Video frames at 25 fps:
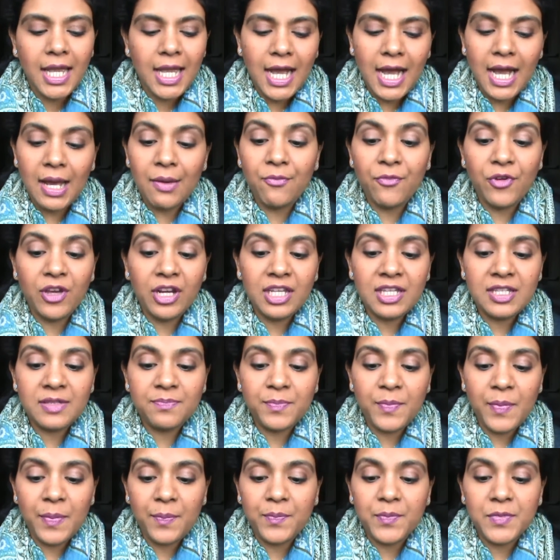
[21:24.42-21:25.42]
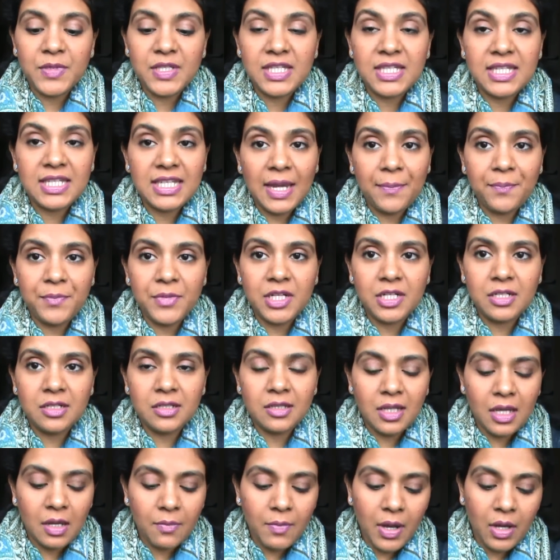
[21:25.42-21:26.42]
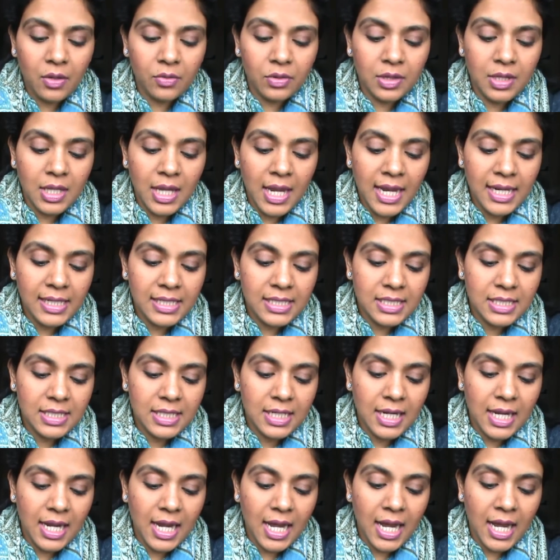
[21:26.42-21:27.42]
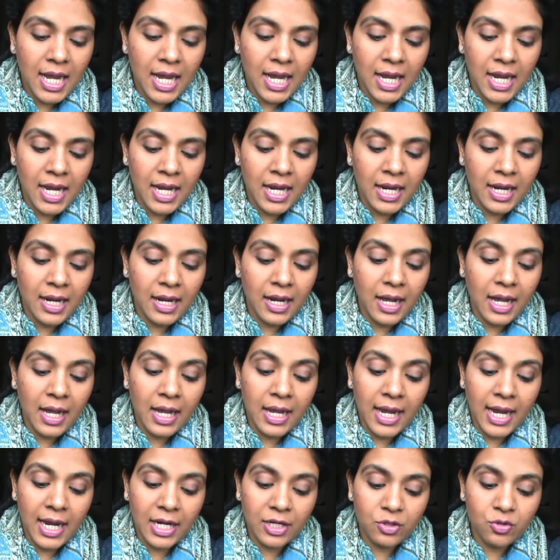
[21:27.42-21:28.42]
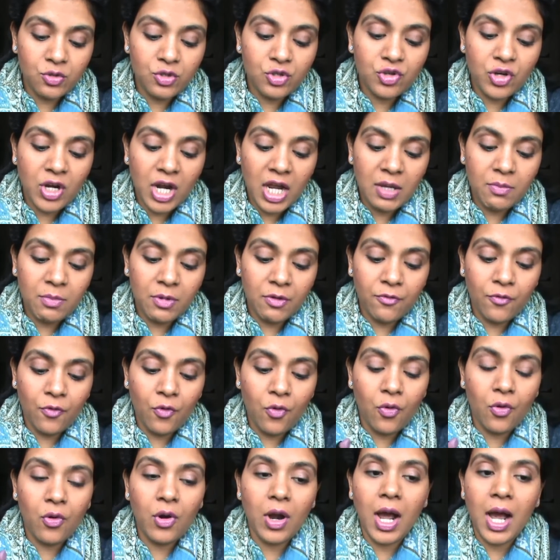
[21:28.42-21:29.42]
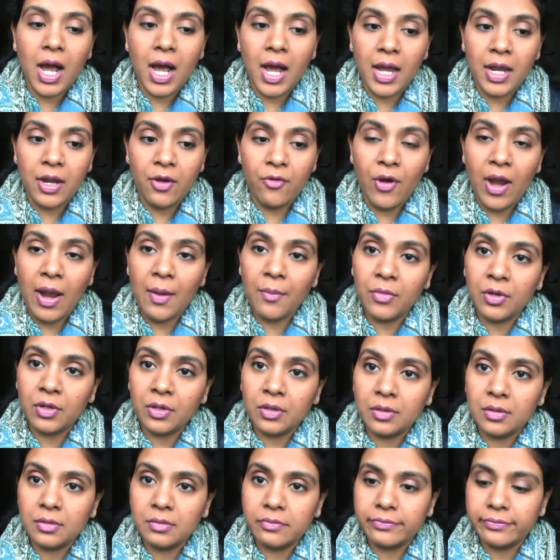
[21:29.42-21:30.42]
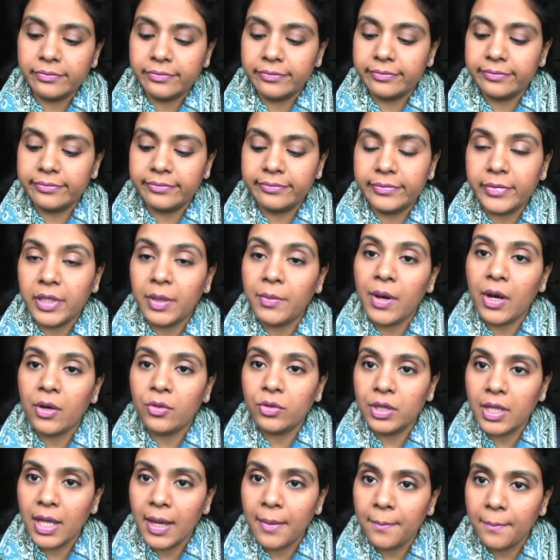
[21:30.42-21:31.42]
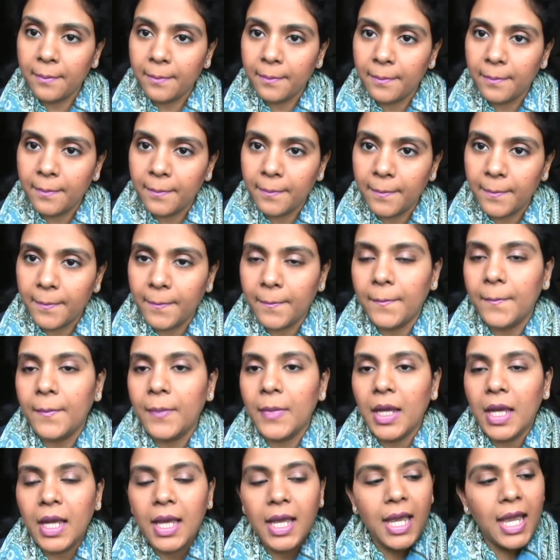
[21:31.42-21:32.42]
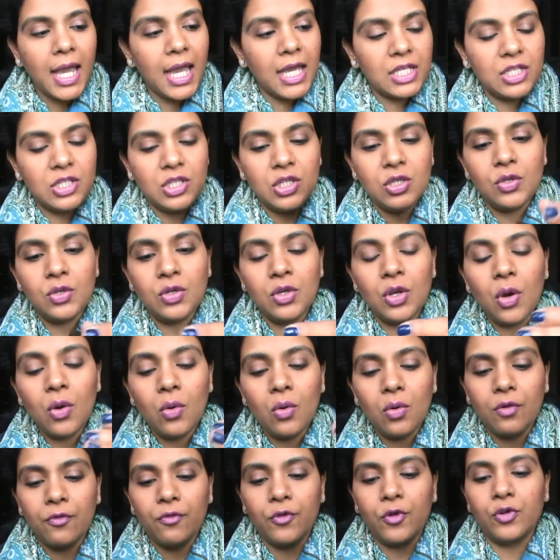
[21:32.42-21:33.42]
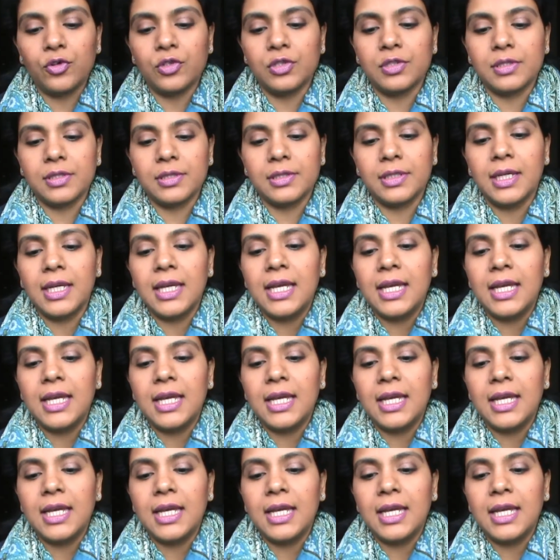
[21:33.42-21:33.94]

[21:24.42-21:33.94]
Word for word: i'm very skeptical about that and i had to try before i ramble about them as you know of course